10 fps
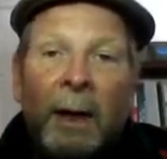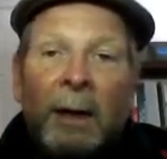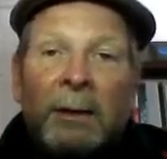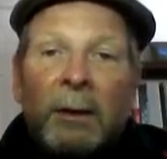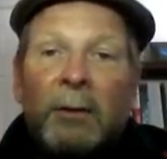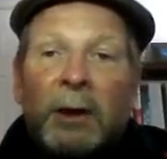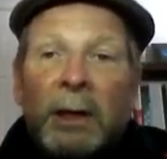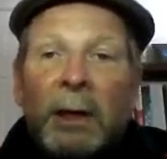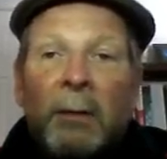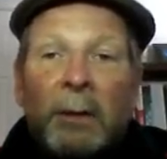So G
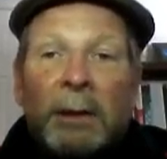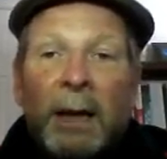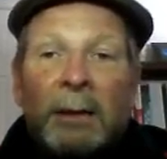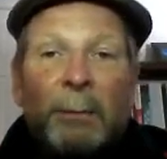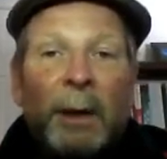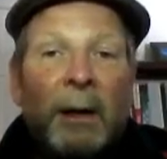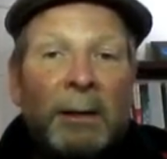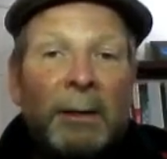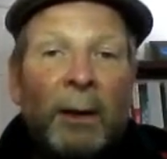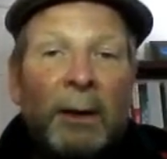equals X
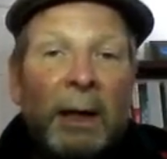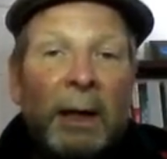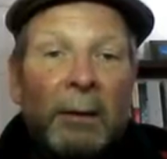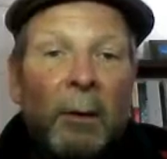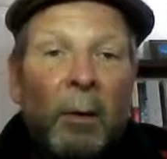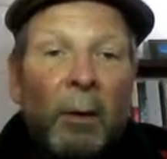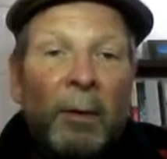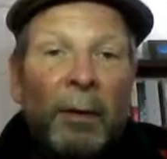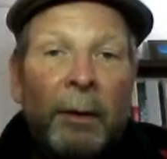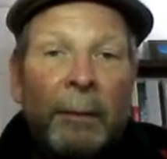because of the tan chord
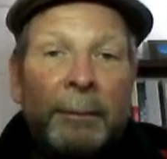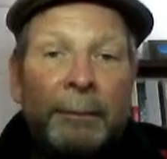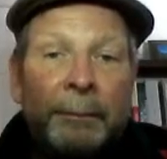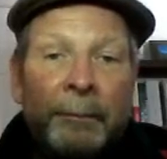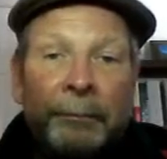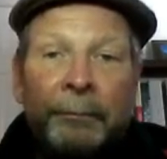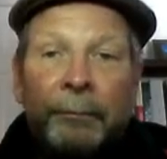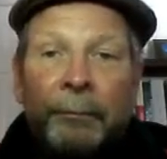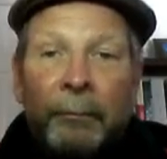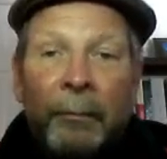theorem.
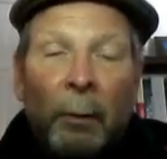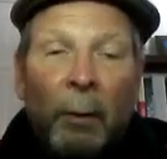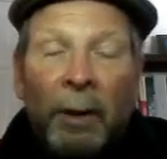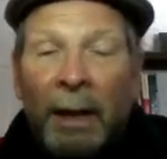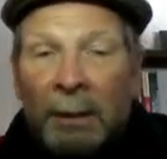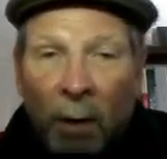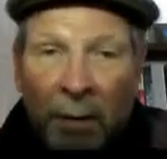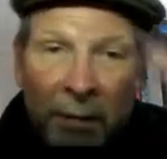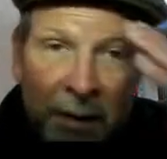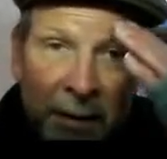Well, that's one
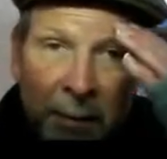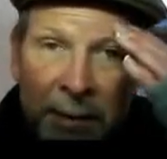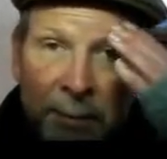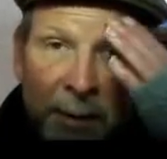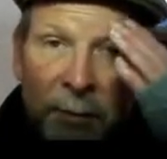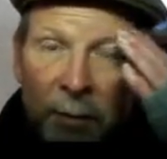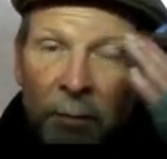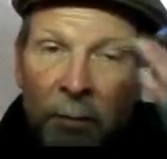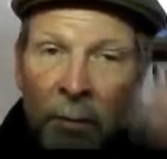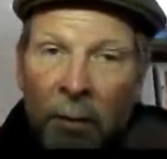thing that must be
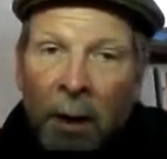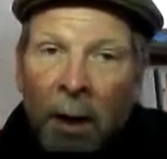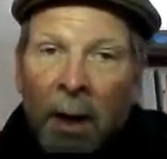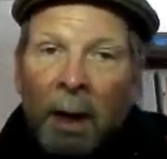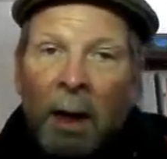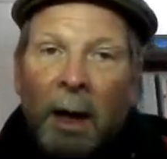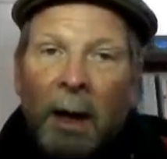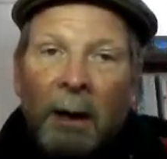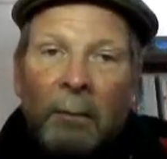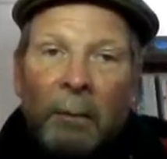true.
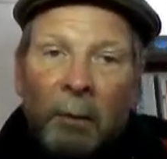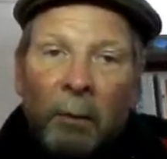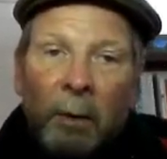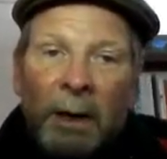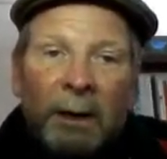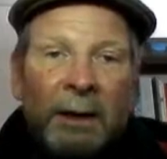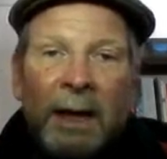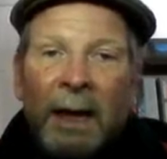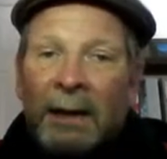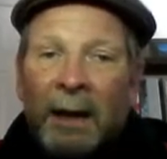We can
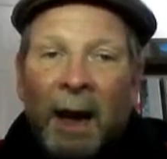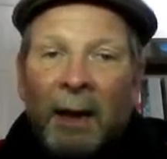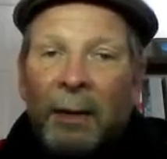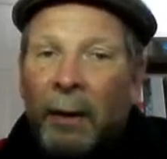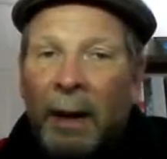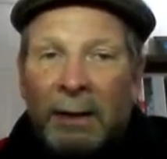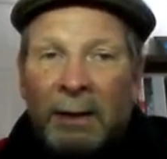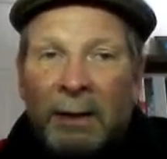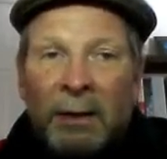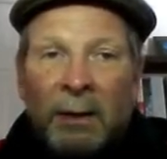get other
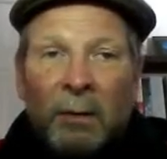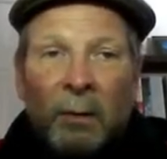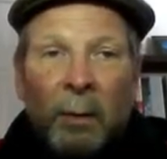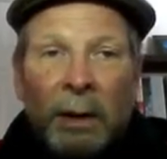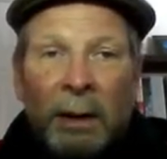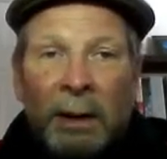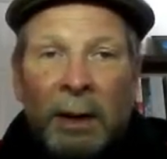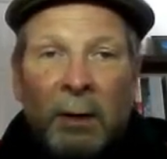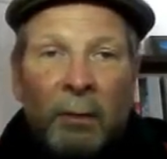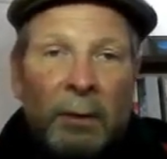X's too. We can
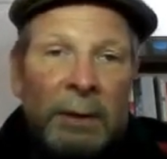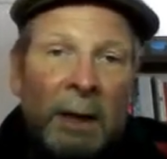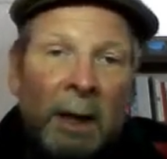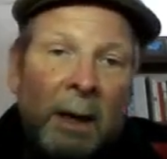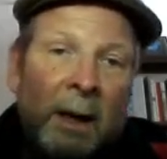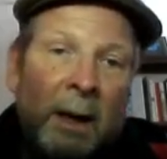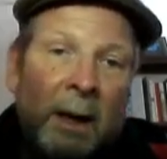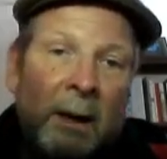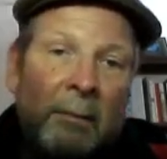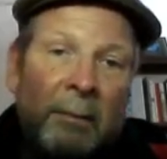use
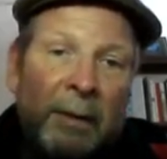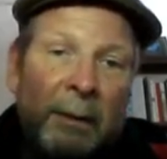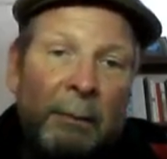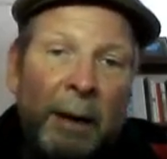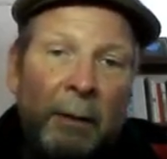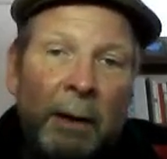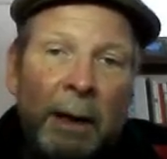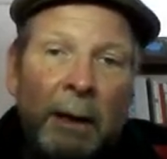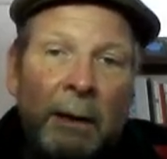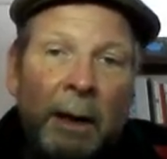the
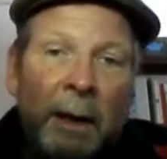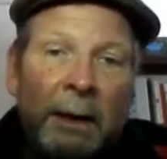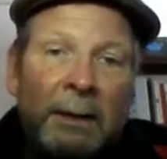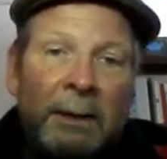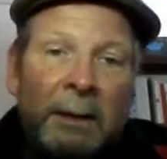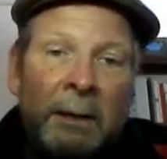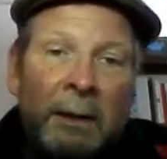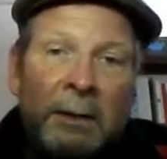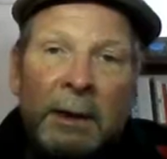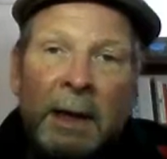parallel lines
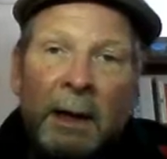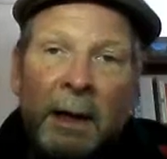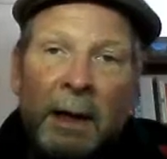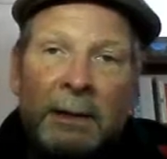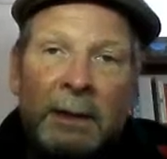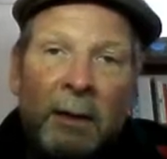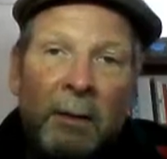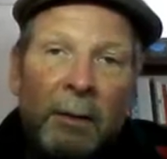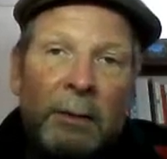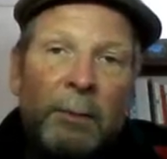to get an X here.
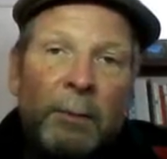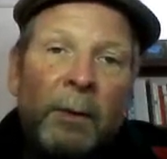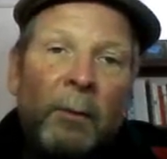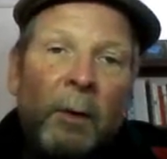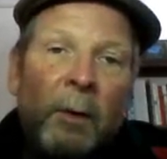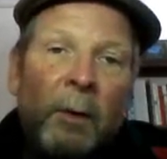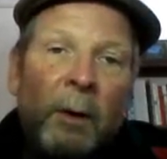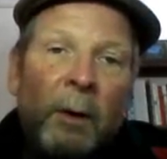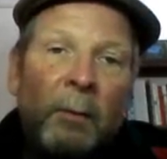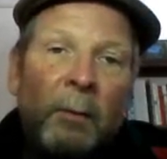There's more than one way
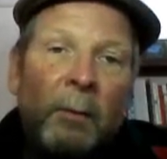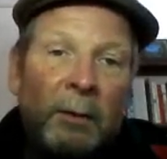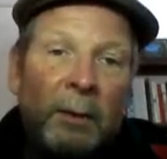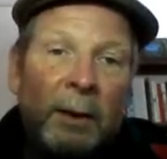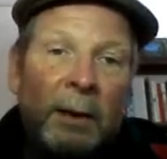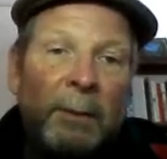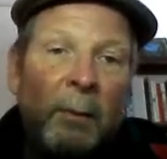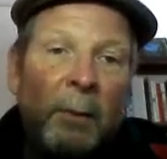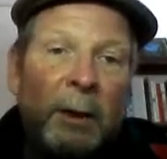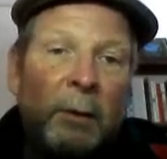to do these, but we
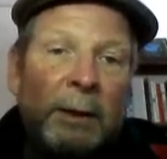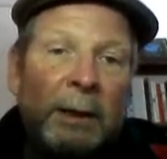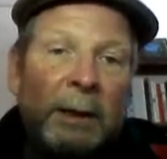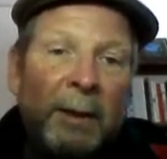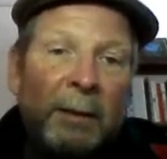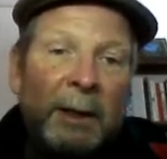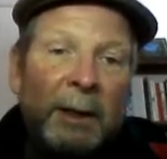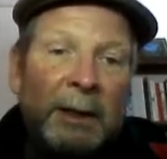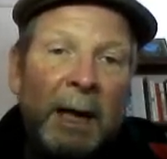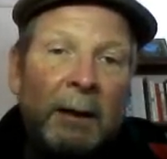could get that this
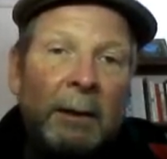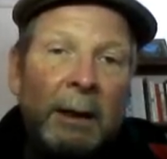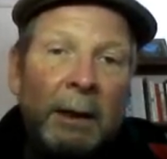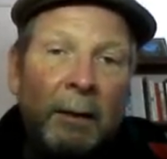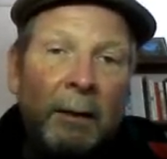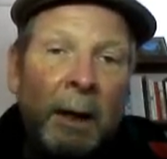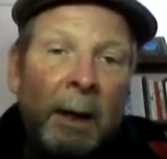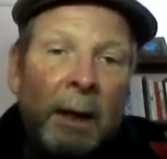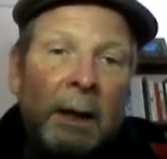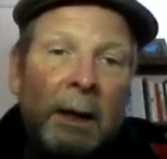angle here,
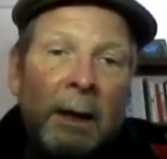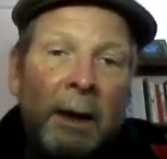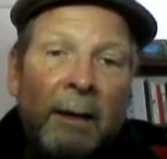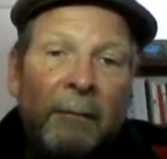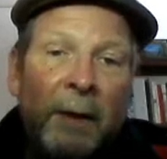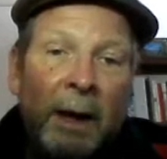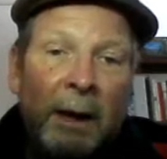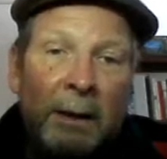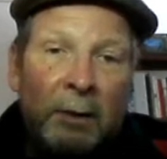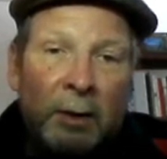
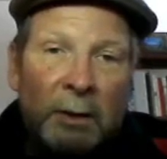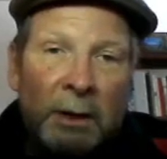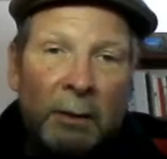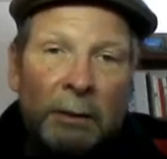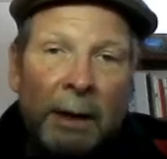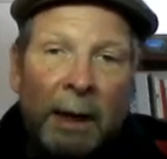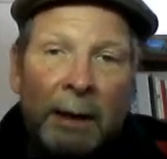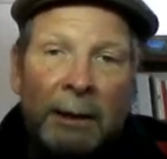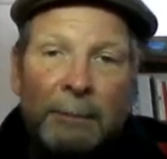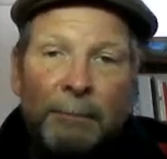EFH, is equal to
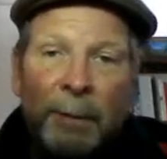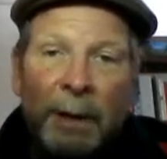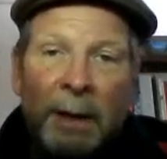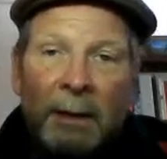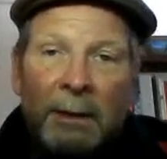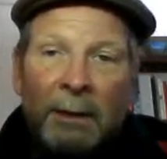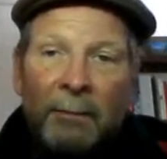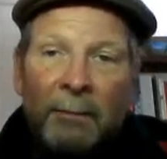X because of